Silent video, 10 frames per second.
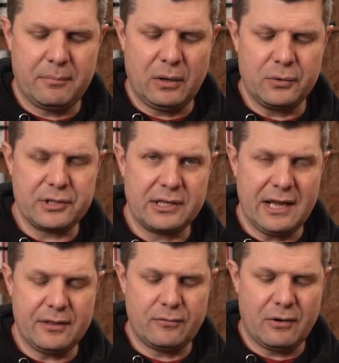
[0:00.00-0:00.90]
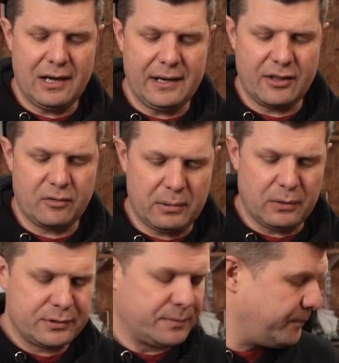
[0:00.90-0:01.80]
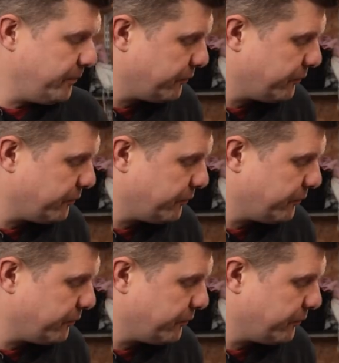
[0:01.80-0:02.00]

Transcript: of bolts and get the right length bolt.